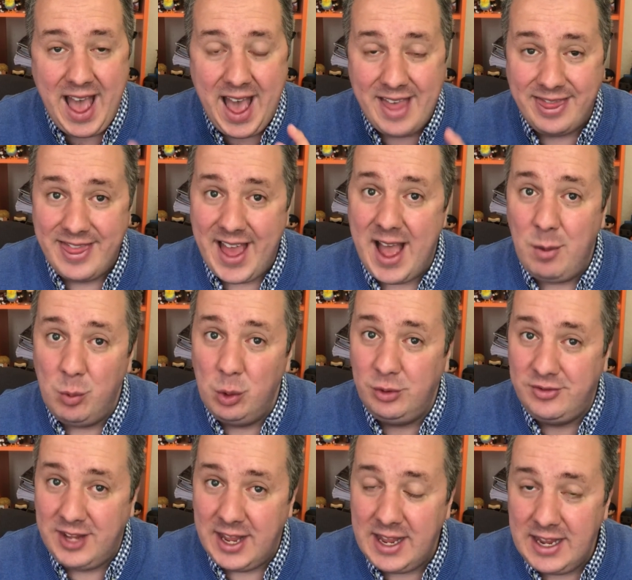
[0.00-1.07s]
and that will
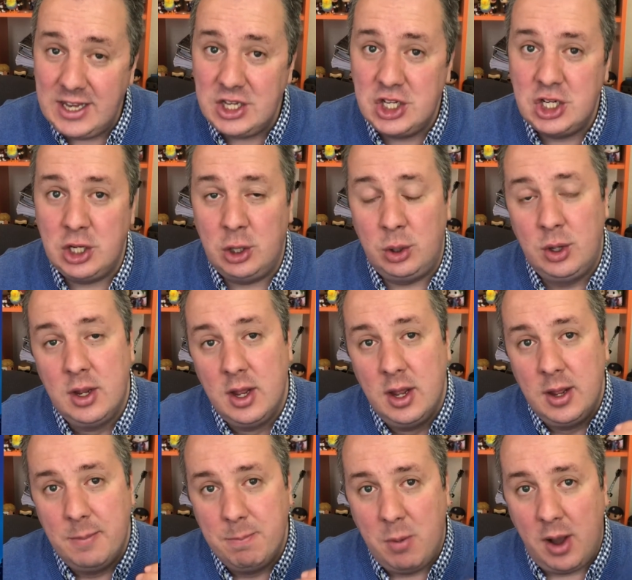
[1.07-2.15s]
teach you
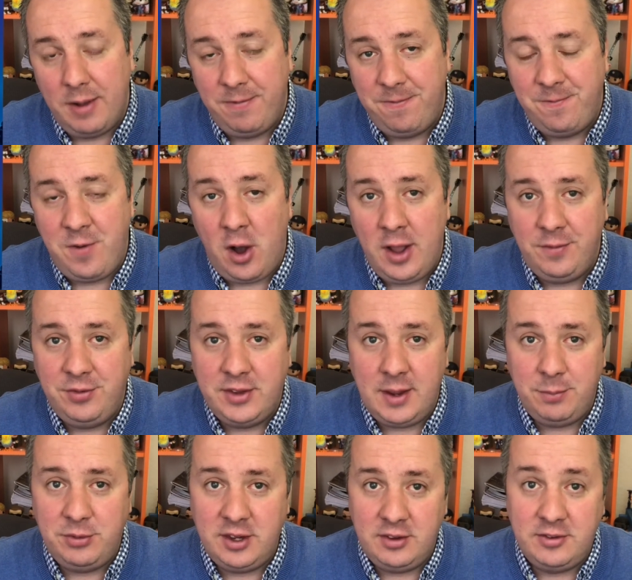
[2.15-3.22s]
my
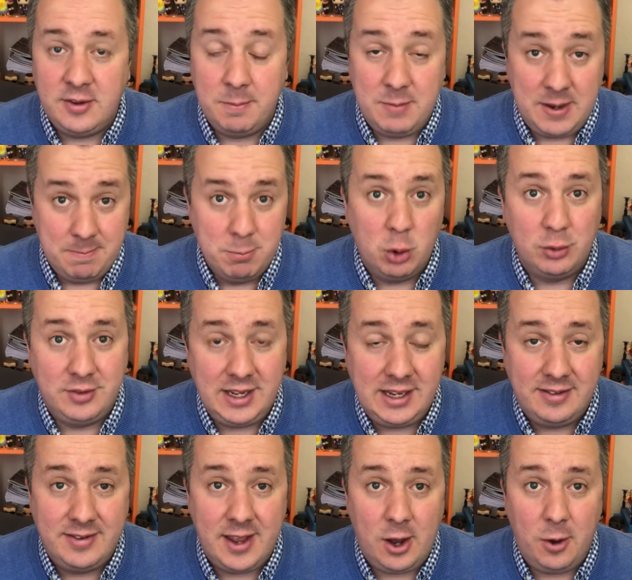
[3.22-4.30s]
five-step system in more
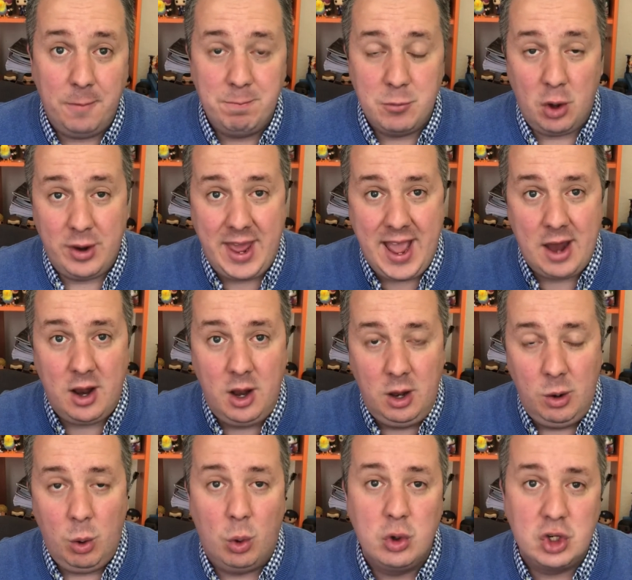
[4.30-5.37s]
detail on how to
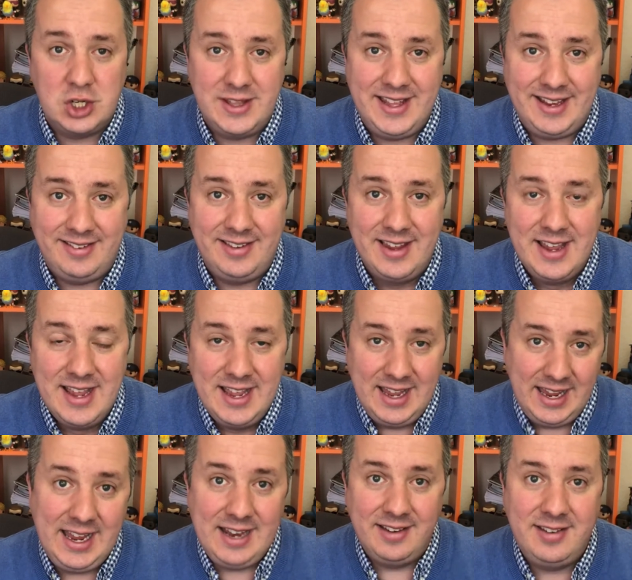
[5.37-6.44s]
launch this
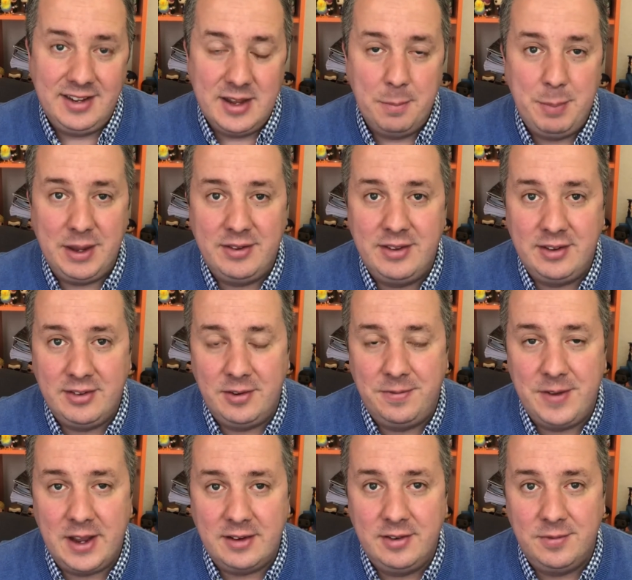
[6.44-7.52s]
into your business
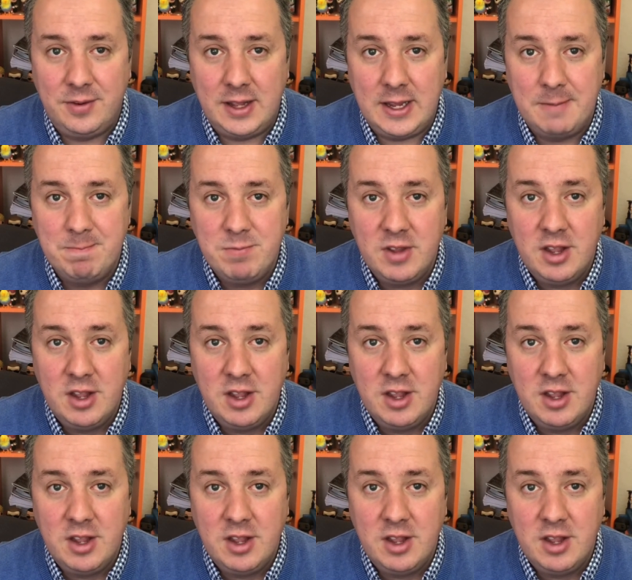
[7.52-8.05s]
effectively.